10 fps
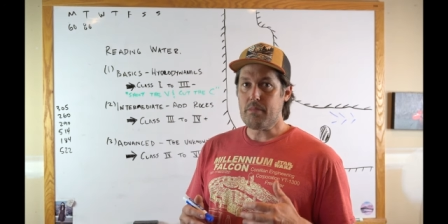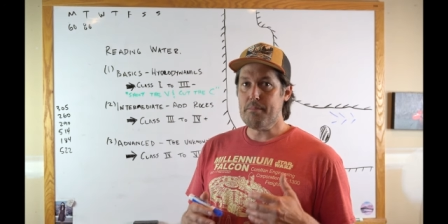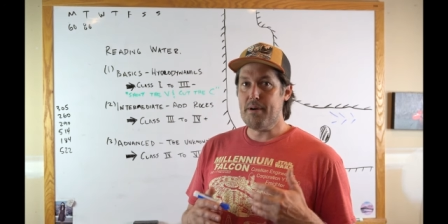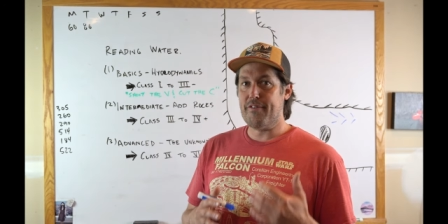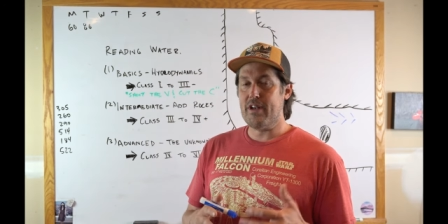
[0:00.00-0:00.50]

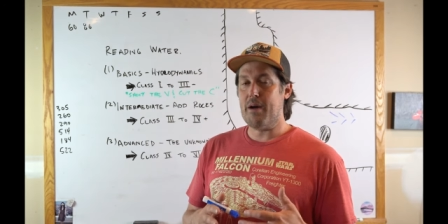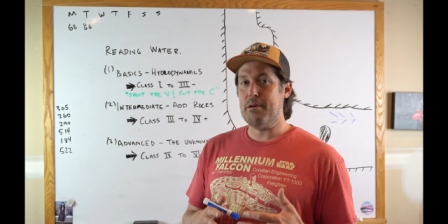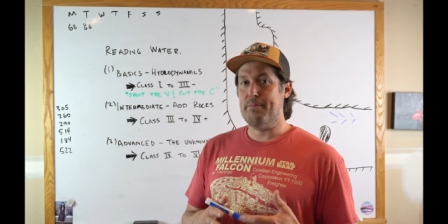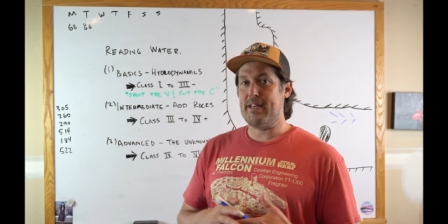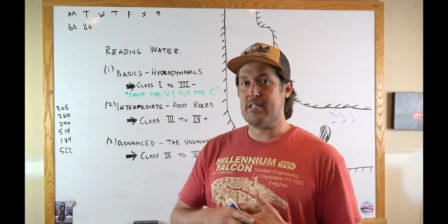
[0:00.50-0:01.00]
But for now, I'm
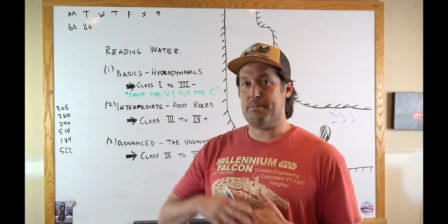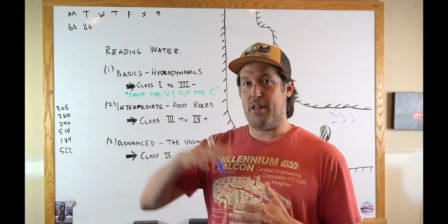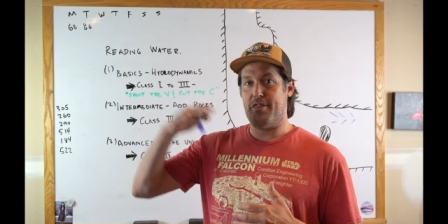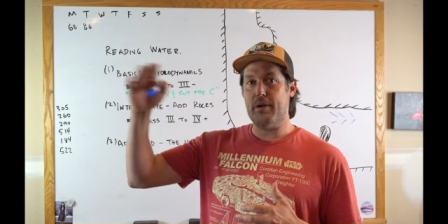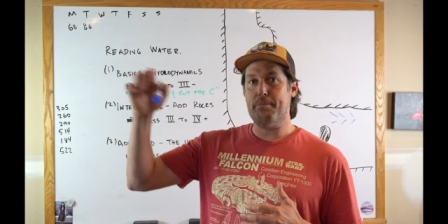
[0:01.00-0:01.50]
going to break this up
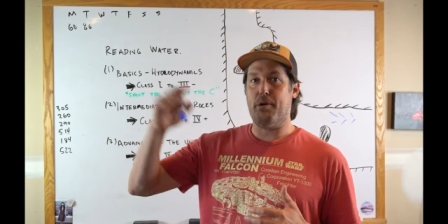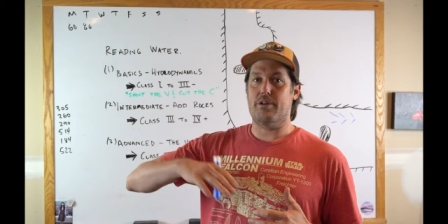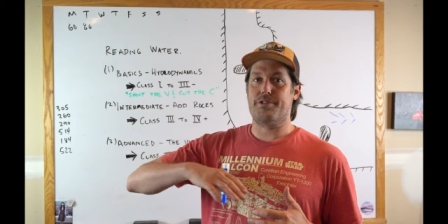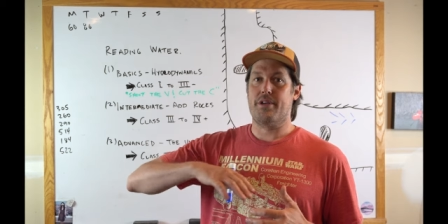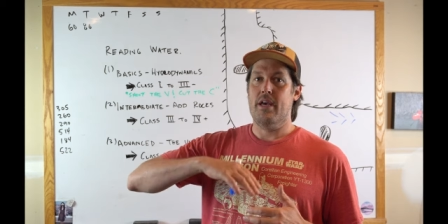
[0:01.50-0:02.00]
into three
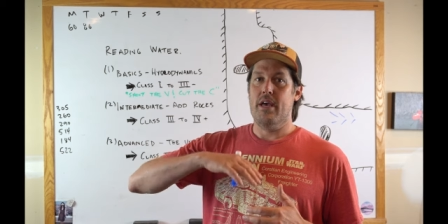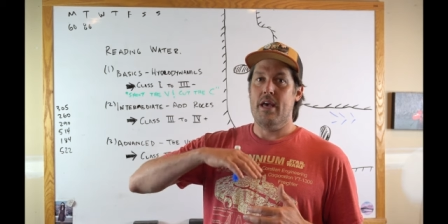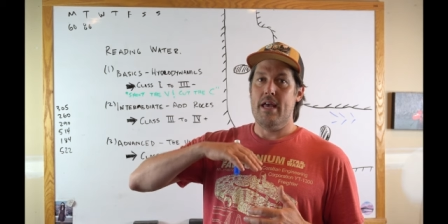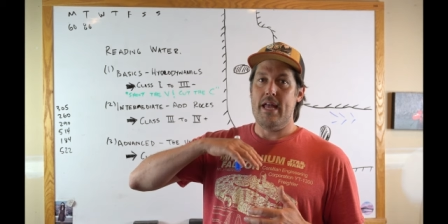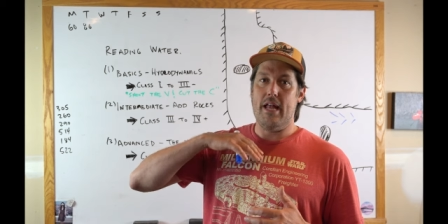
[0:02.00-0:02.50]
parts
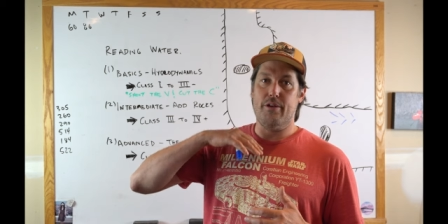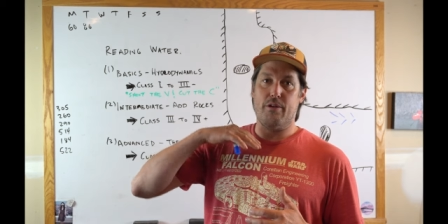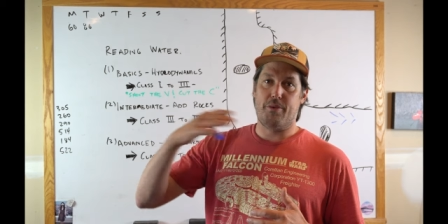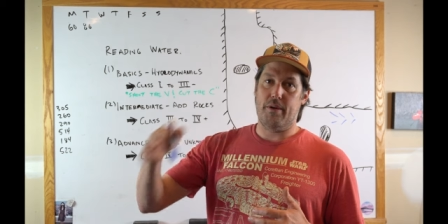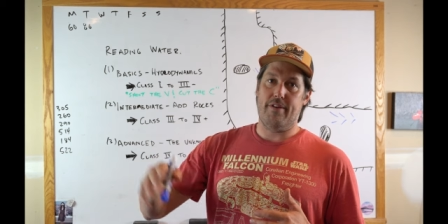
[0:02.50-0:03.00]
and
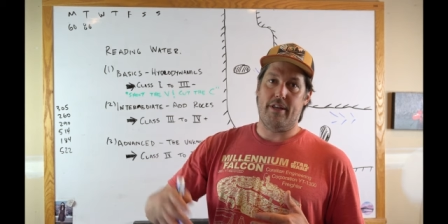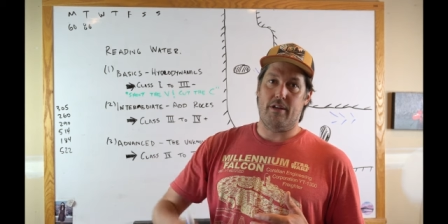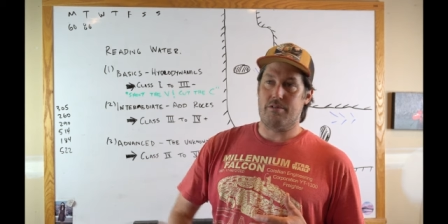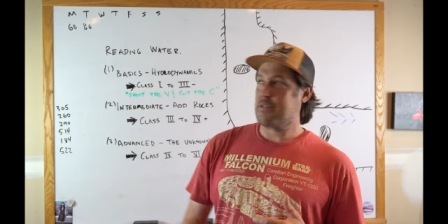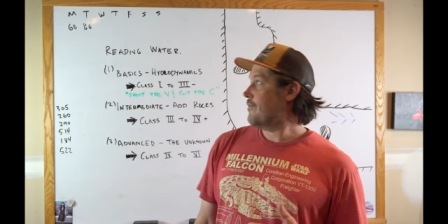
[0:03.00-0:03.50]
do three
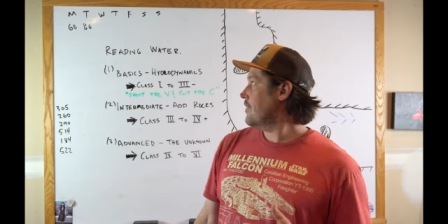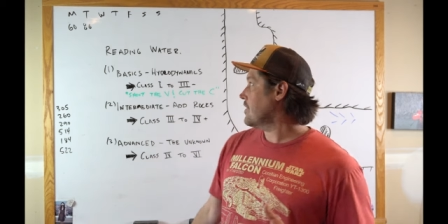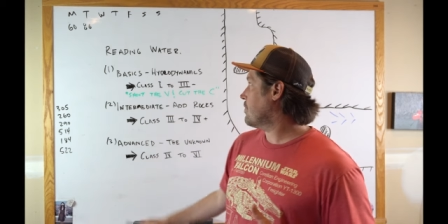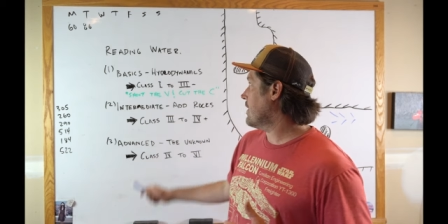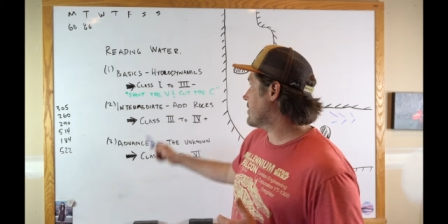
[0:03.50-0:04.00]
videos. The
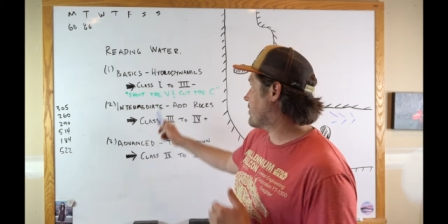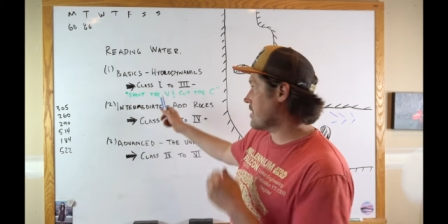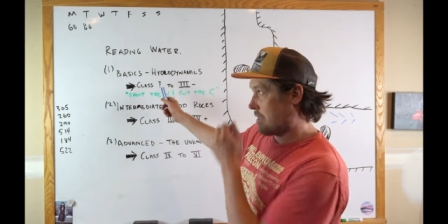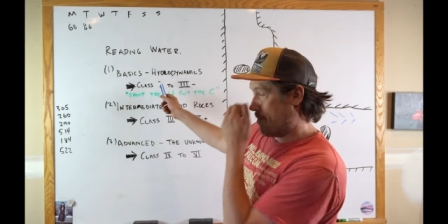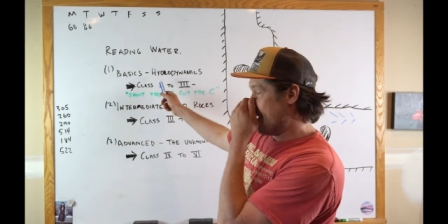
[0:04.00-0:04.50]
first one is
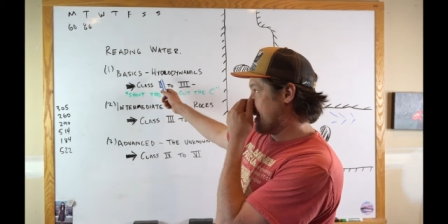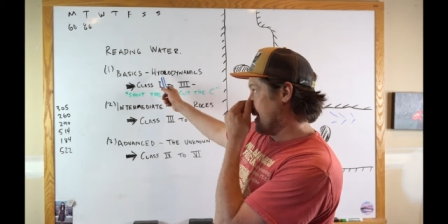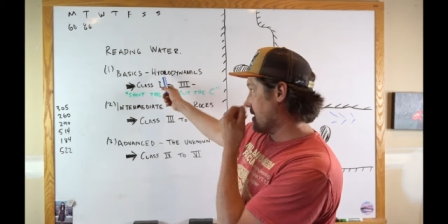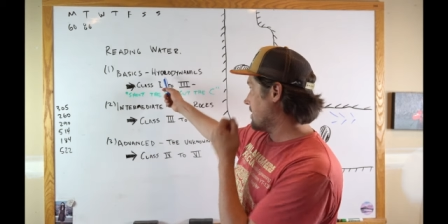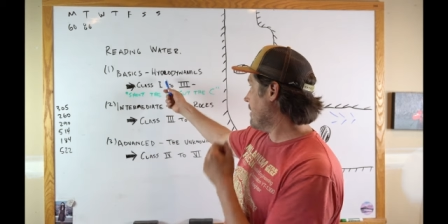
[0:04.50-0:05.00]
just the
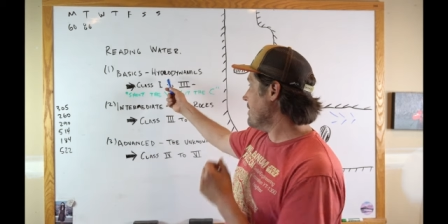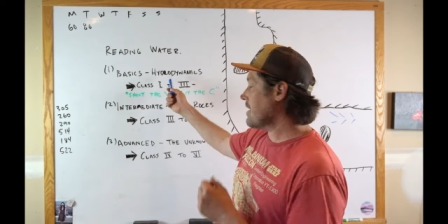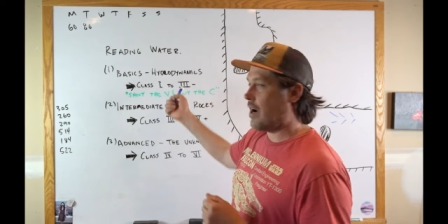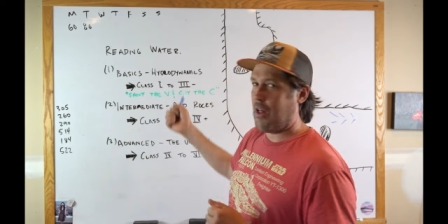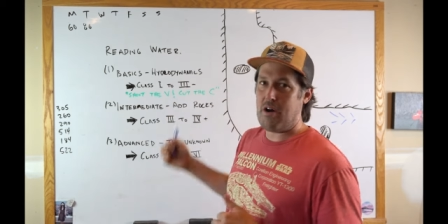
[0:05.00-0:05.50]
basics. I'm
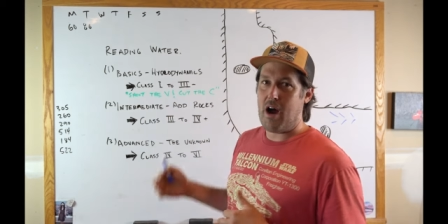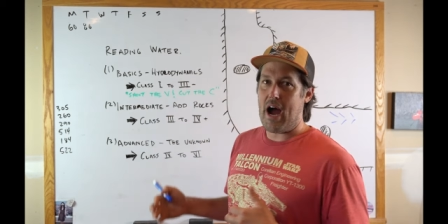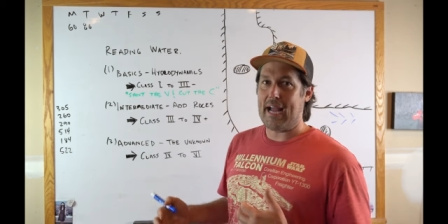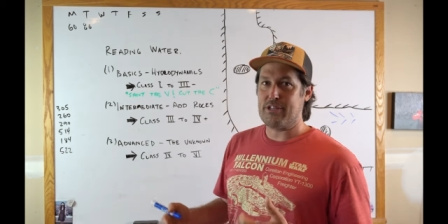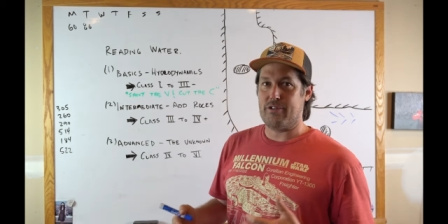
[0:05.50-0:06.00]
going to call it
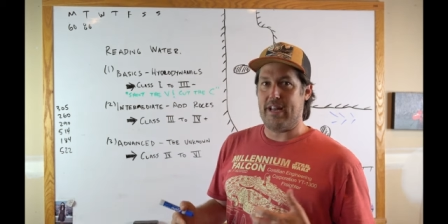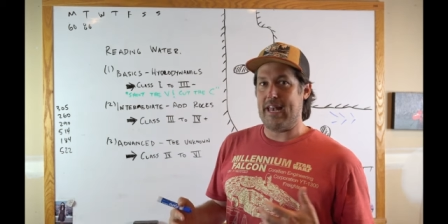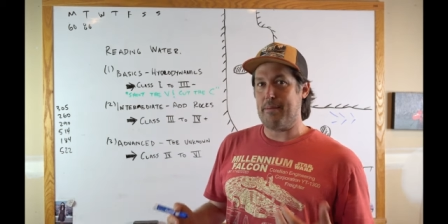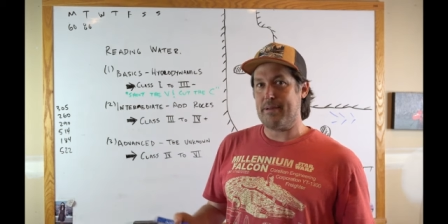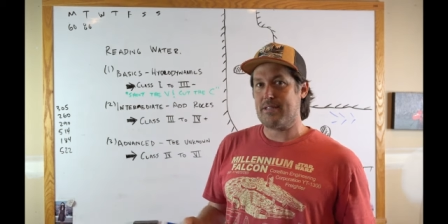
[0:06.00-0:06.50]

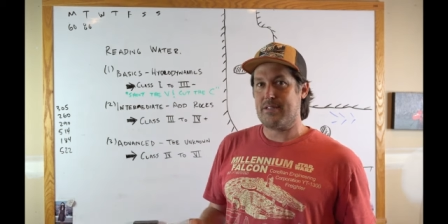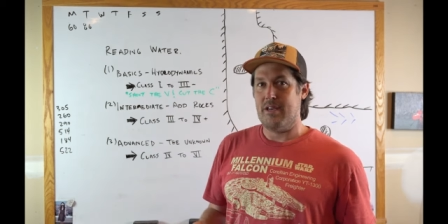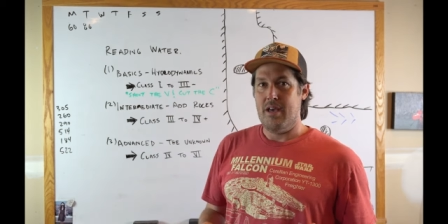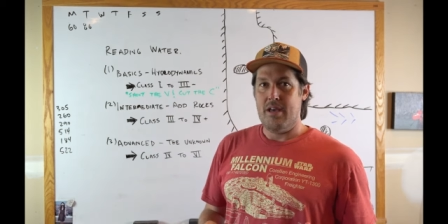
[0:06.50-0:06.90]
hydrodynamics.